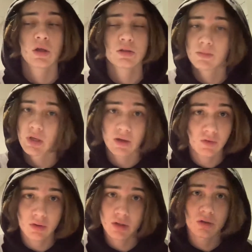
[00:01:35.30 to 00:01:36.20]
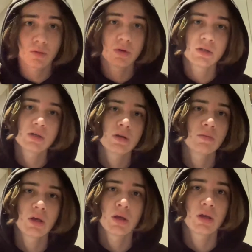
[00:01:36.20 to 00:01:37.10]
let's make everything due on the
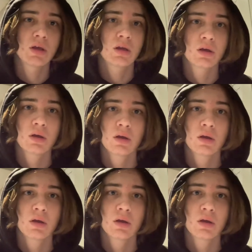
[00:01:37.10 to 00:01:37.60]
same day.